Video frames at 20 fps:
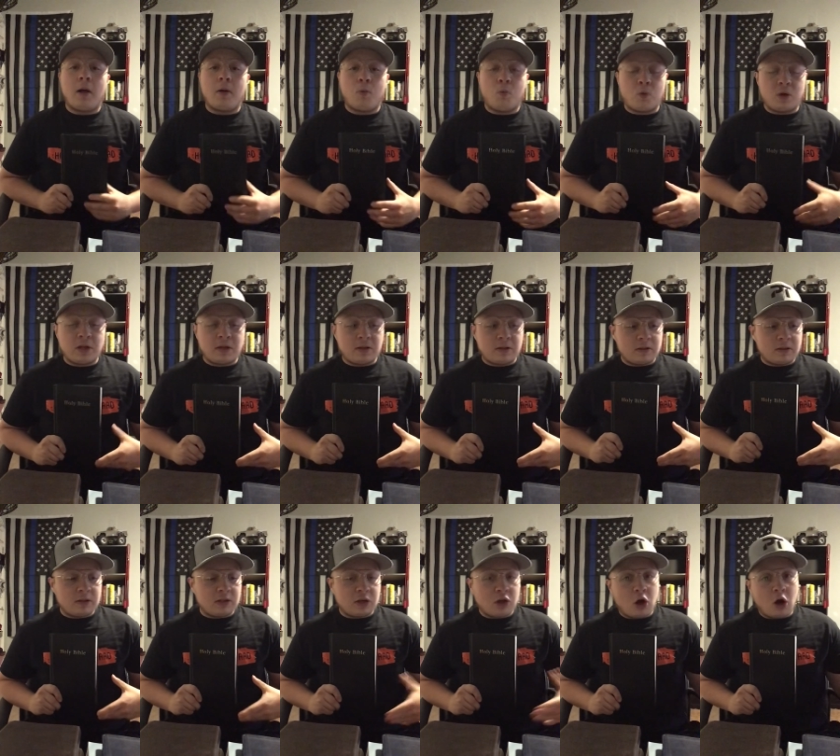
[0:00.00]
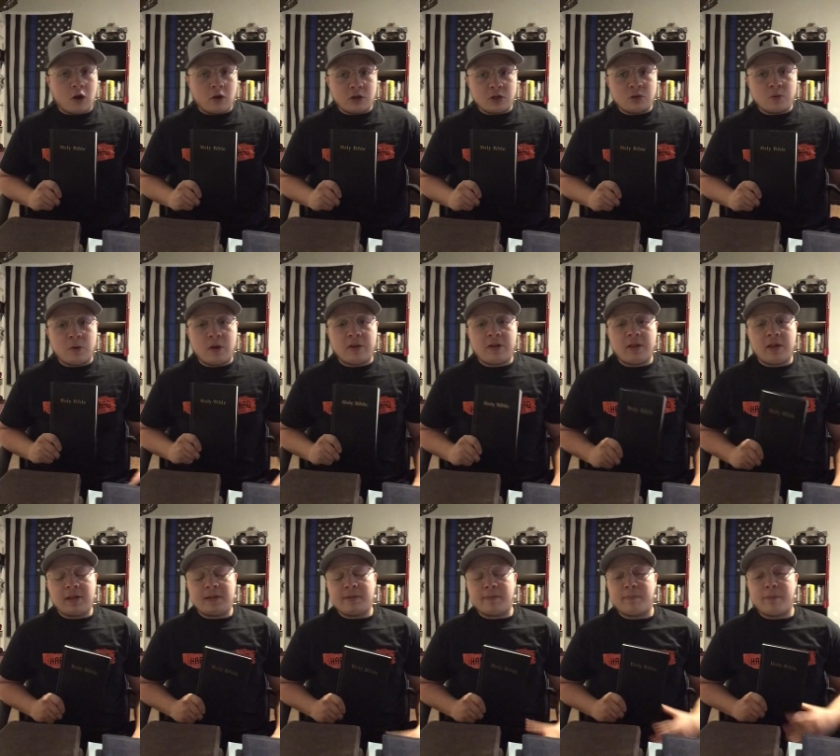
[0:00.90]
went to college with.
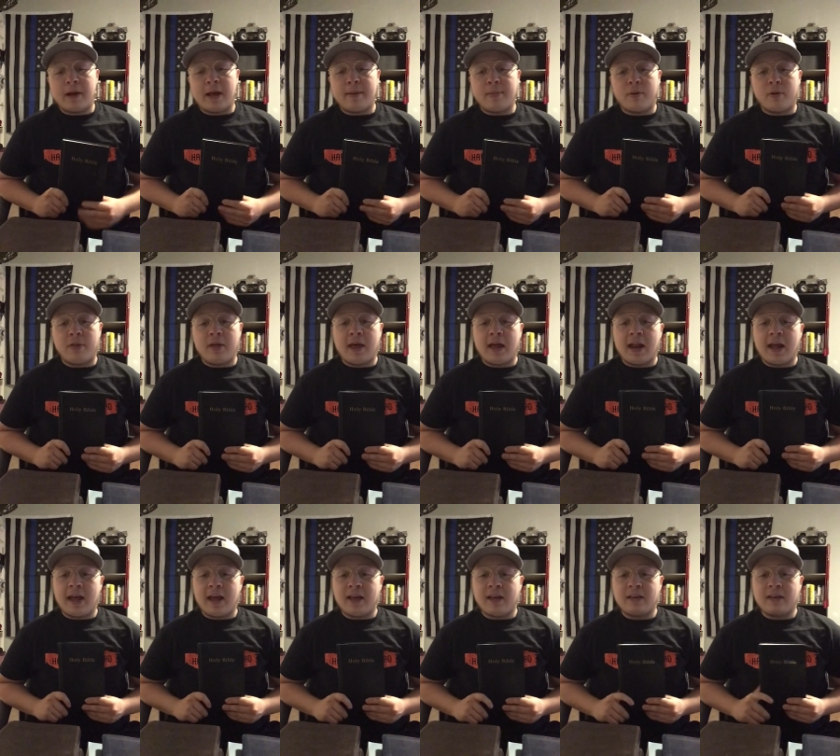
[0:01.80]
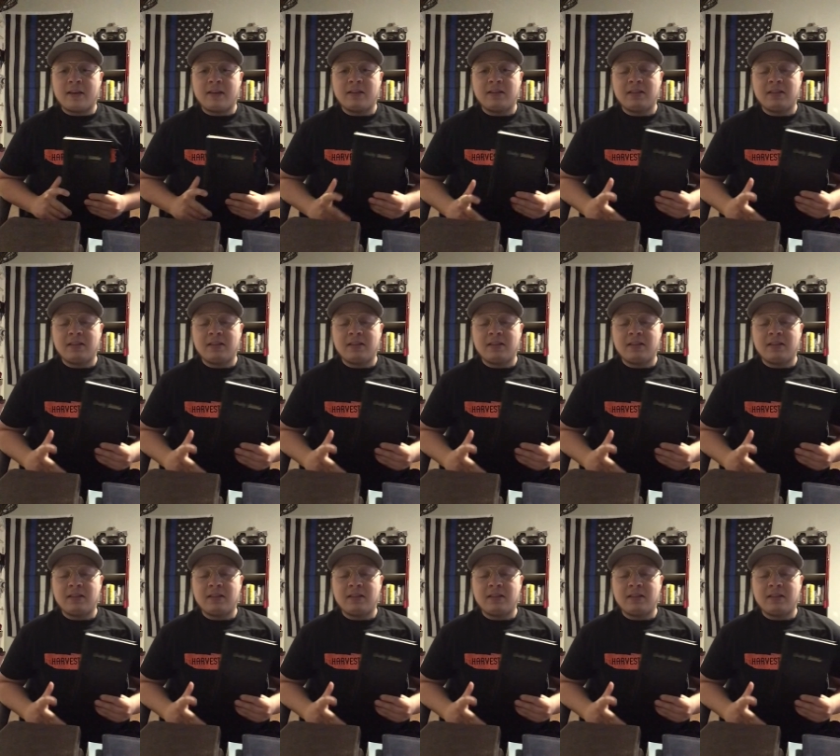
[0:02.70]
It's a Bible that I,